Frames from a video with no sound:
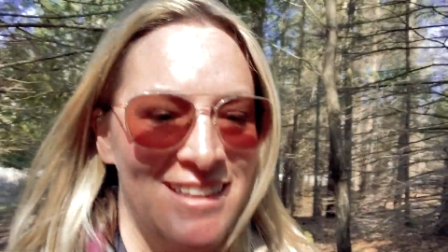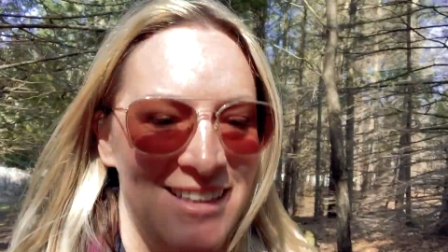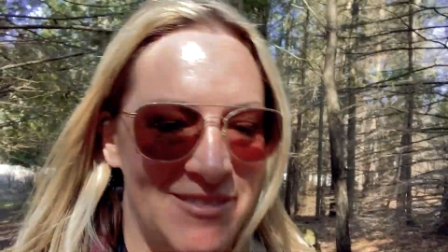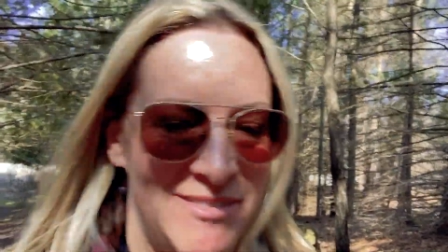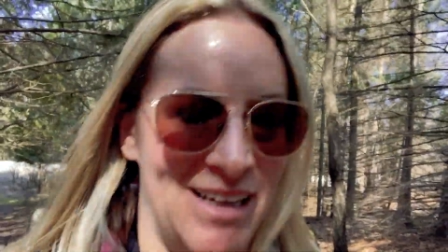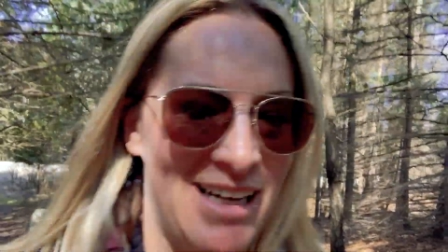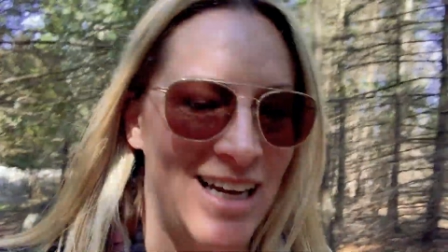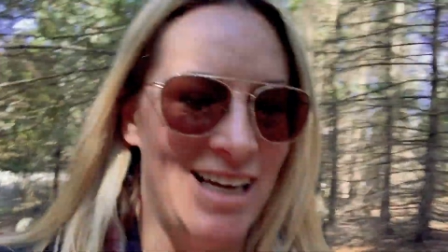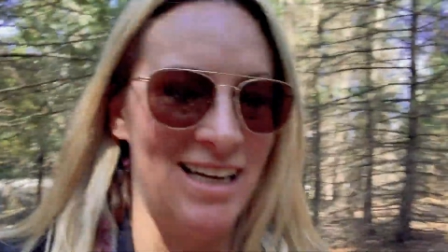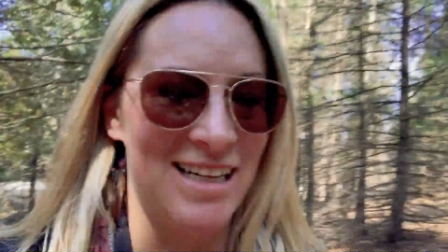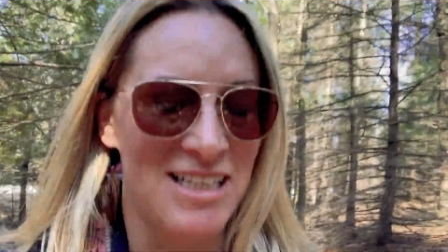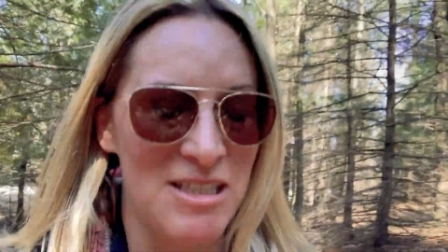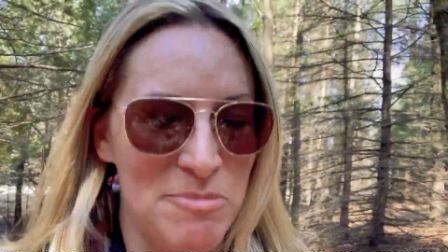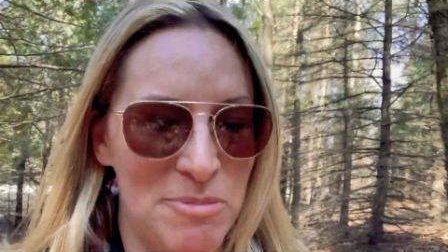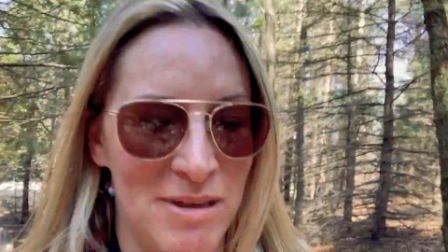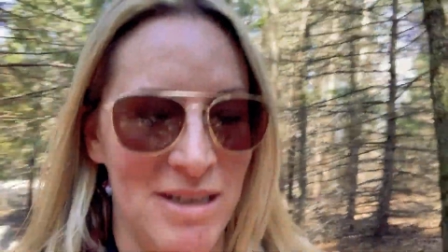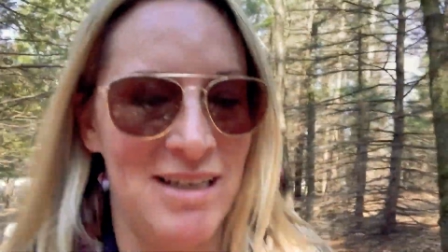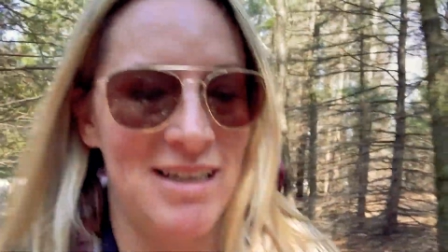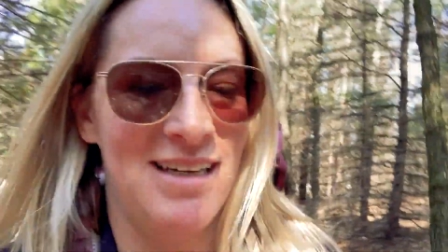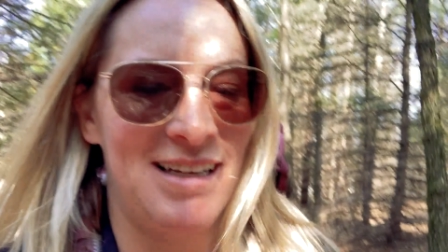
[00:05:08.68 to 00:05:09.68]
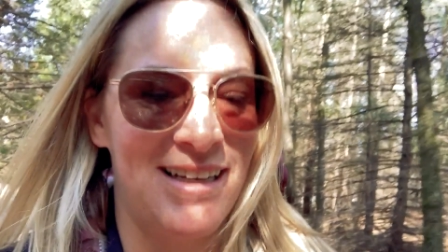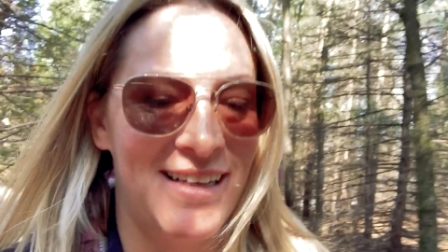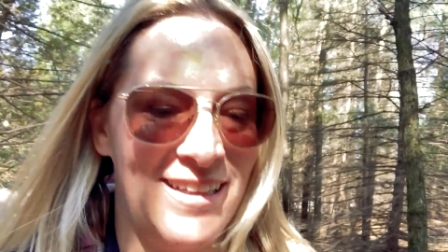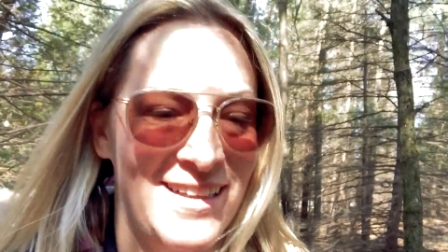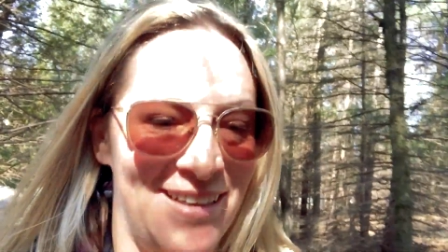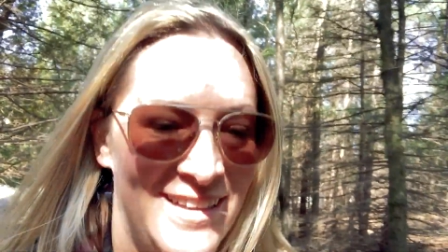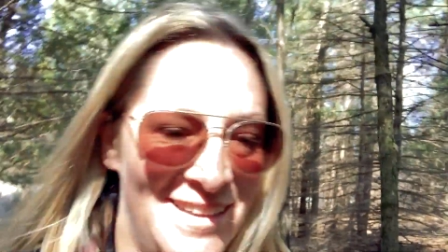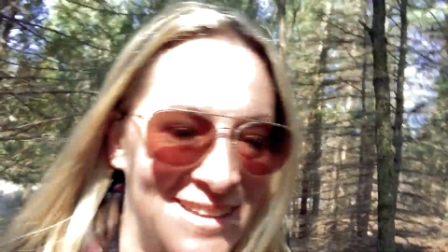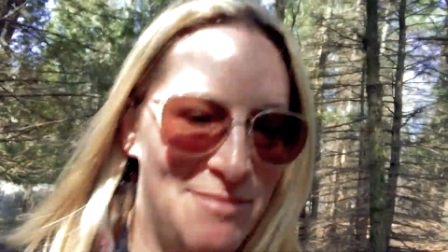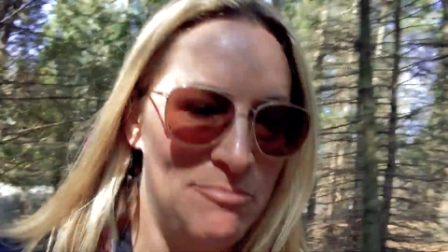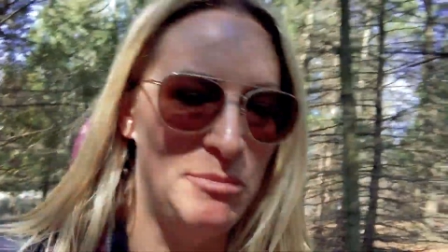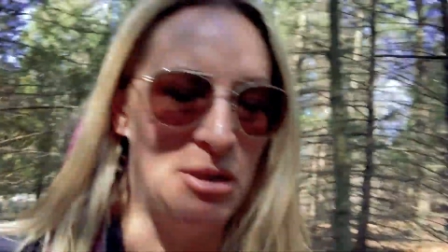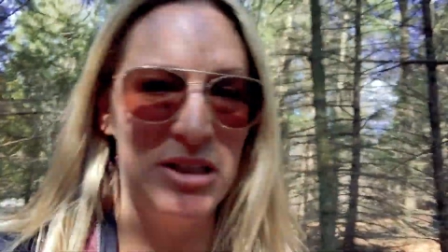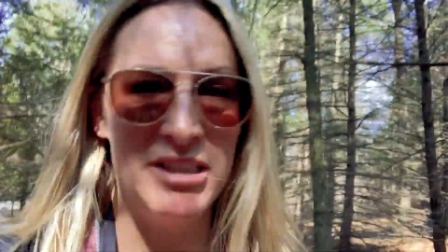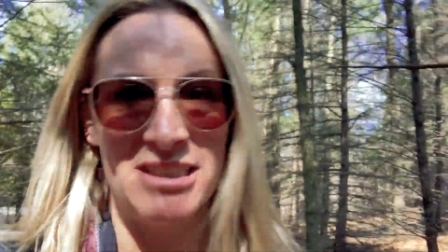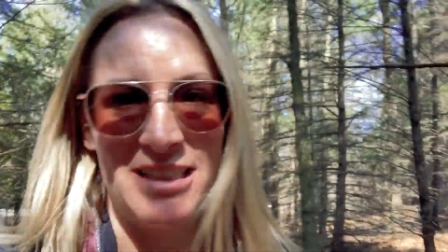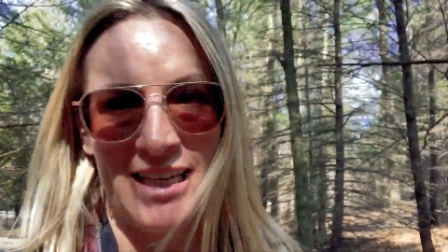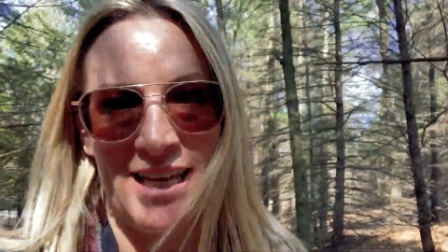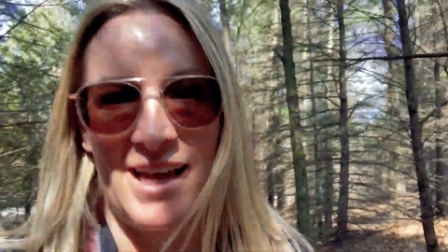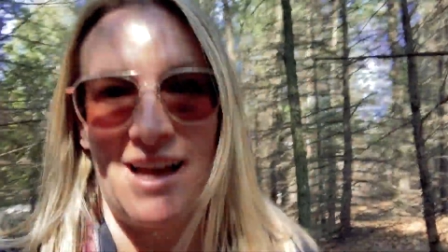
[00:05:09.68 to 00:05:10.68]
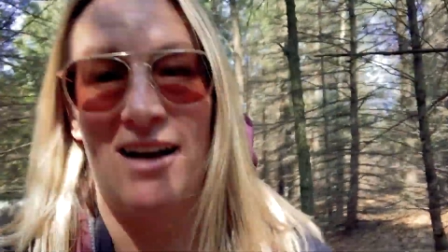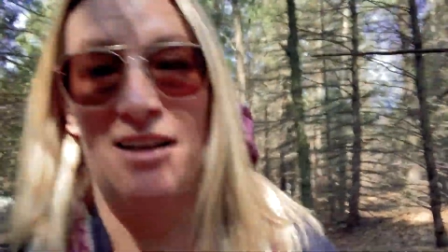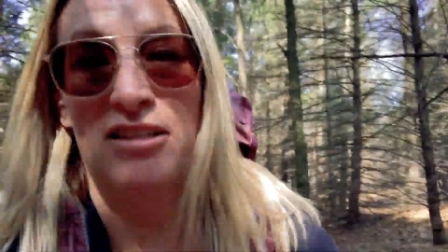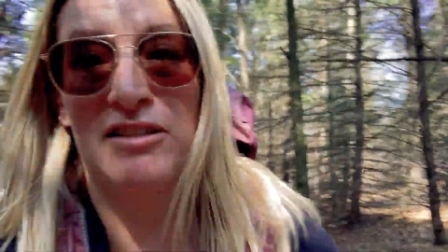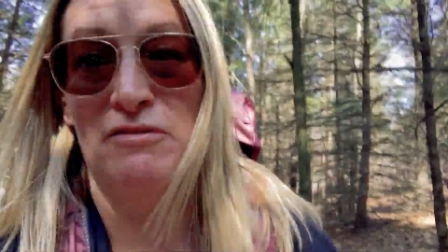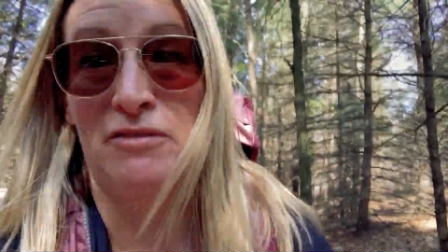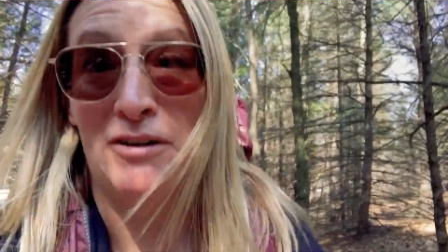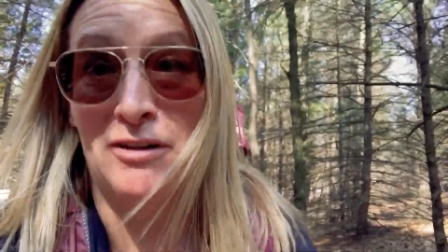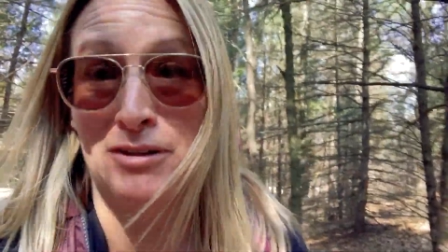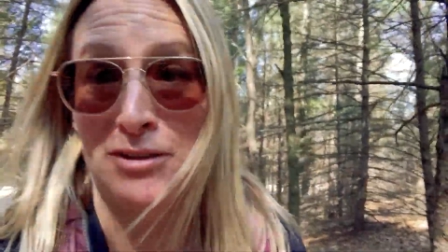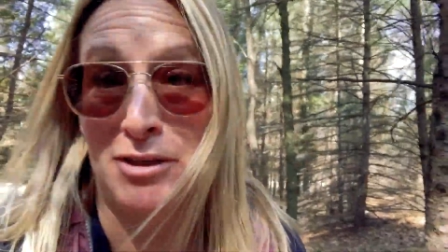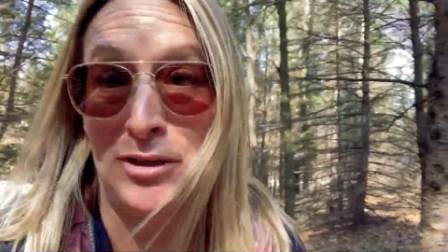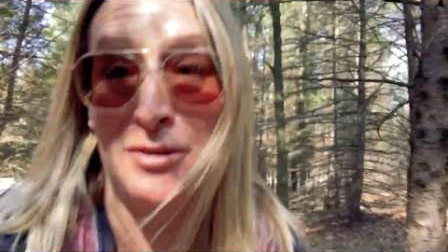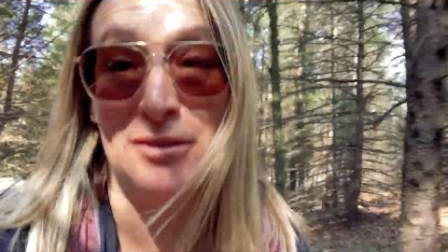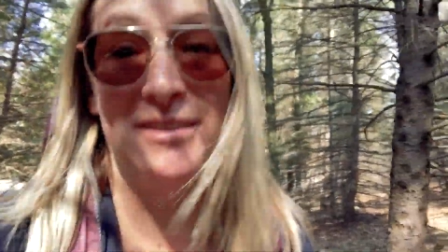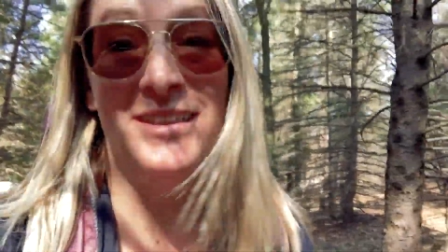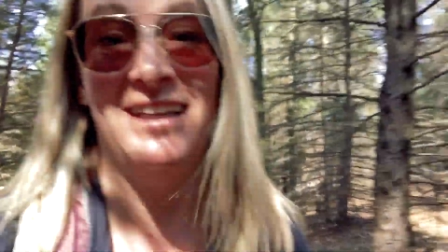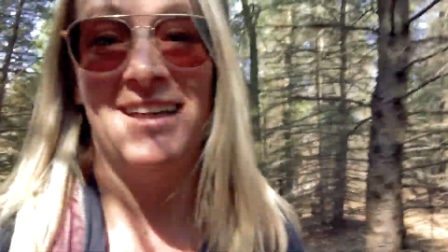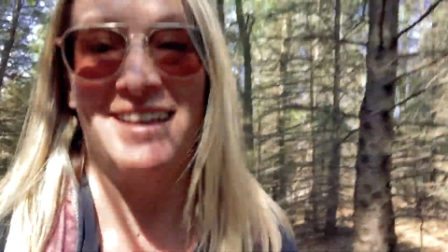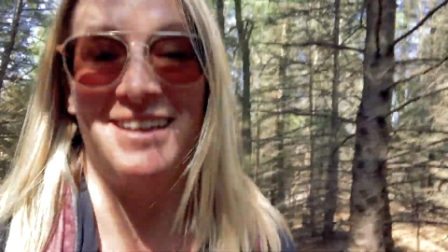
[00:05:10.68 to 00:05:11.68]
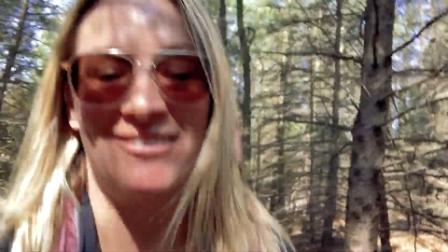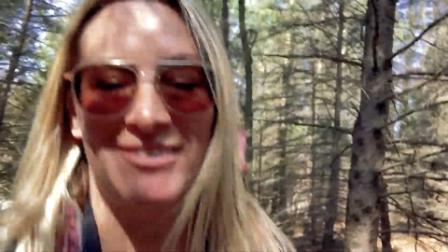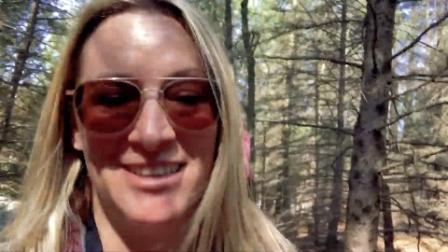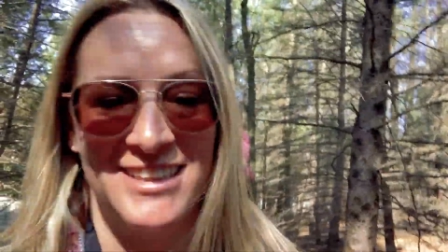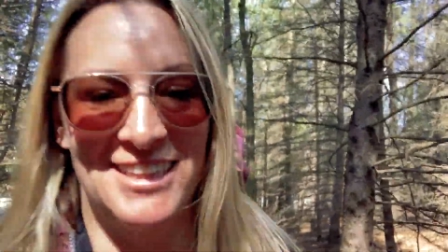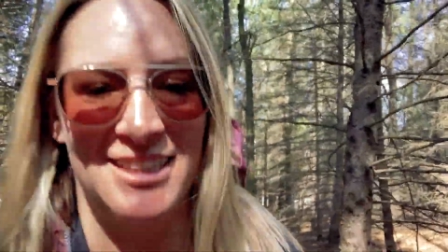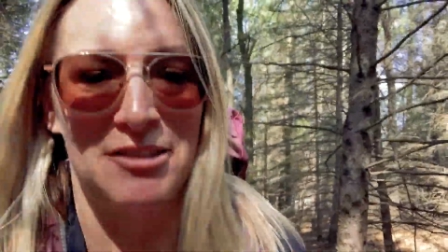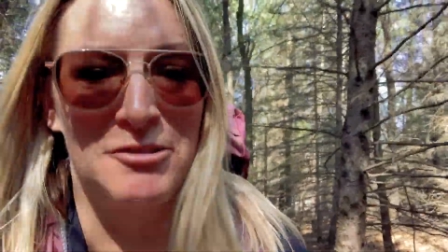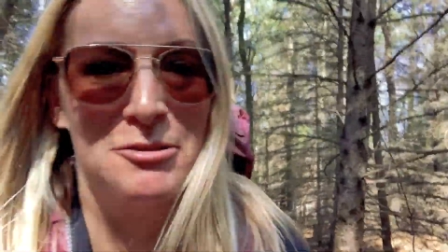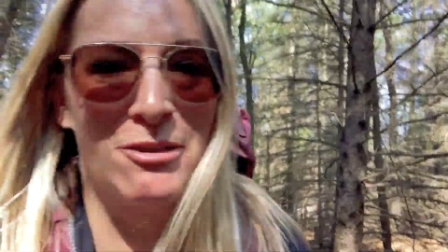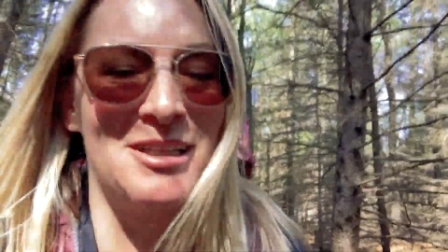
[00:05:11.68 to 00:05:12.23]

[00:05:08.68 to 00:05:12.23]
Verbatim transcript: Man, it's been uh, mostly asphalt all day, which is